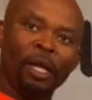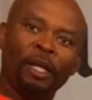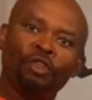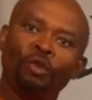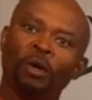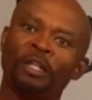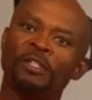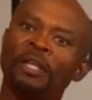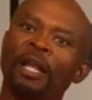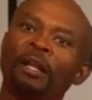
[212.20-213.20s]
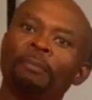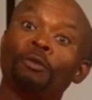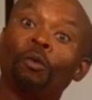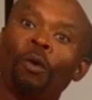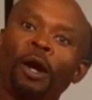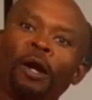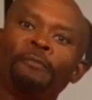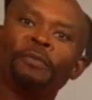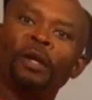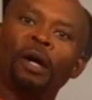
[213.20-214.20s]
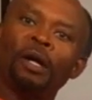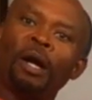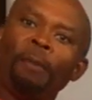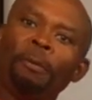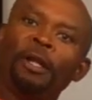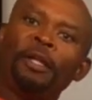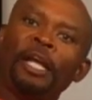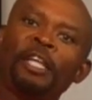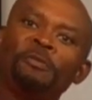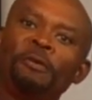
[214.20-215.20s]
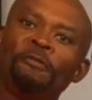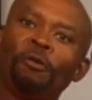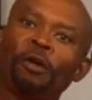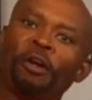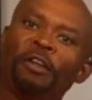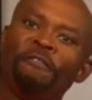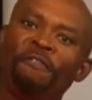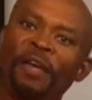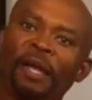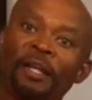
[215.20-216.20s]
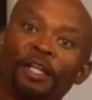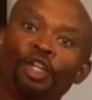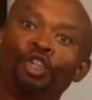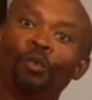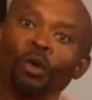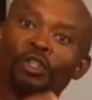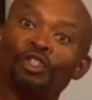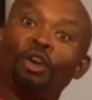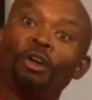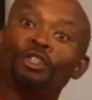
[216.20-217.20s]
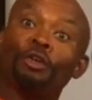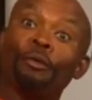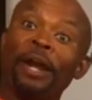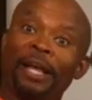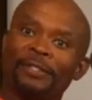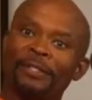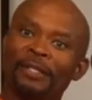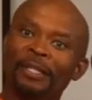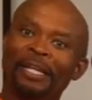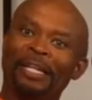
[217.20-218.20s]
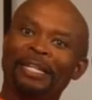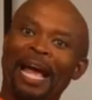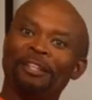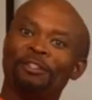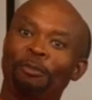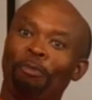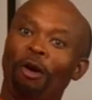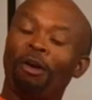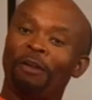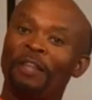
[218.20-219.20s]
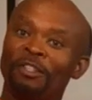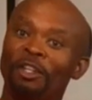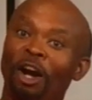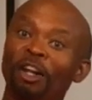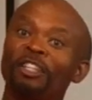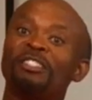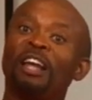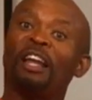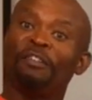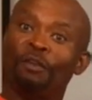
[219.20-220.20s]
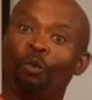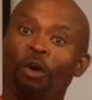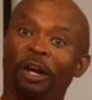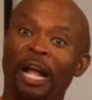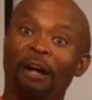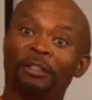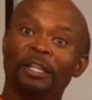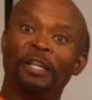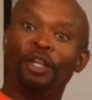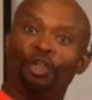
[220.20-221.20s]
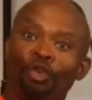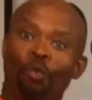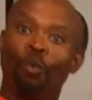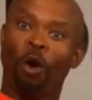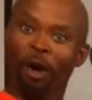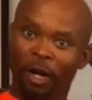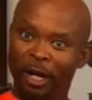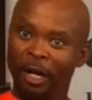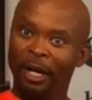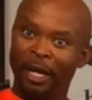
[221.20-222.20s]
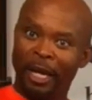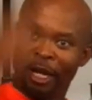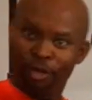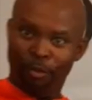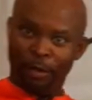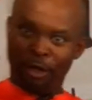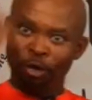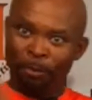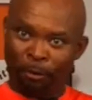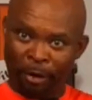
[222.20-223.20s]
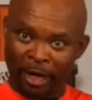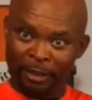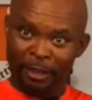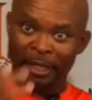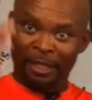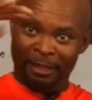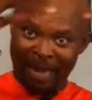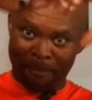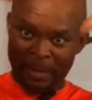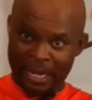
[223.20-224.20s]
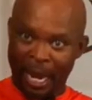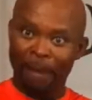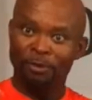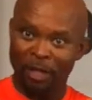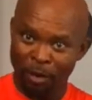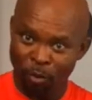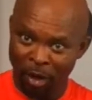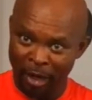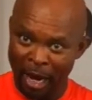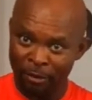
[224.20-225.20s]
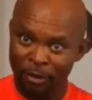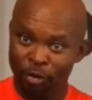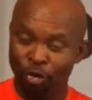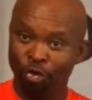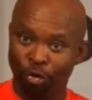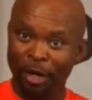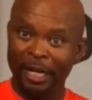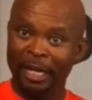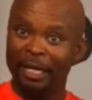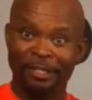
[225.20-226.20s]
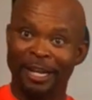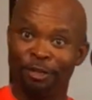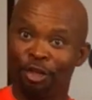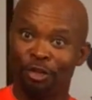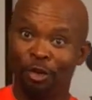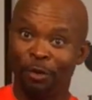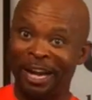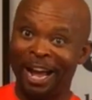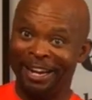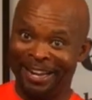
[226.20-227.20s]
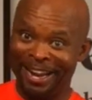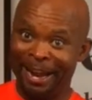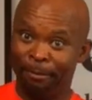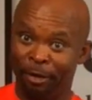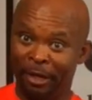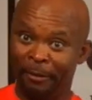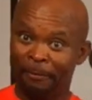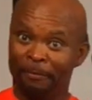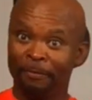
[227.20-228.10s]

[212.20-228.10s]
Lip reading: is you want to set it up to where a couple of days before your event, you want to start your rest. That's the other side of the workout. You work and you recuperate. That becomes a workout. So training is not just going out and hammering.